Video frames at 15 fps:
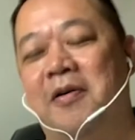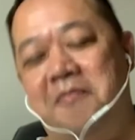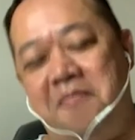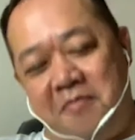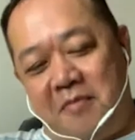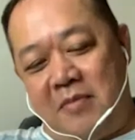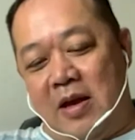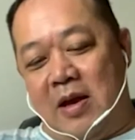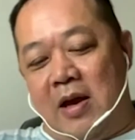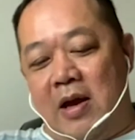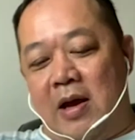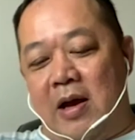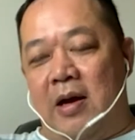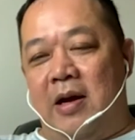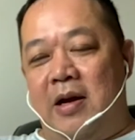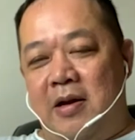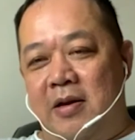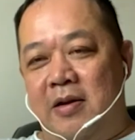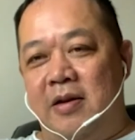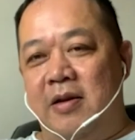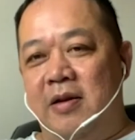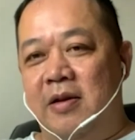there any telling? Is there
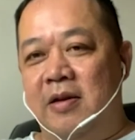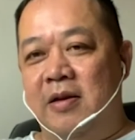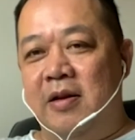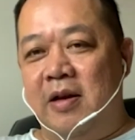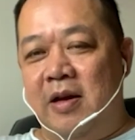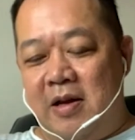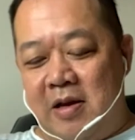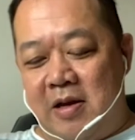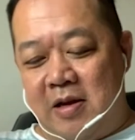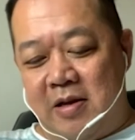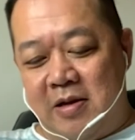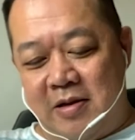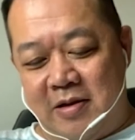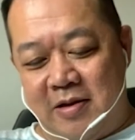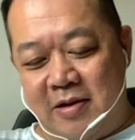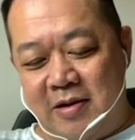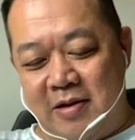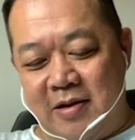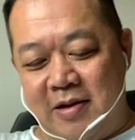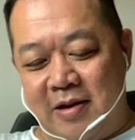any formula that you can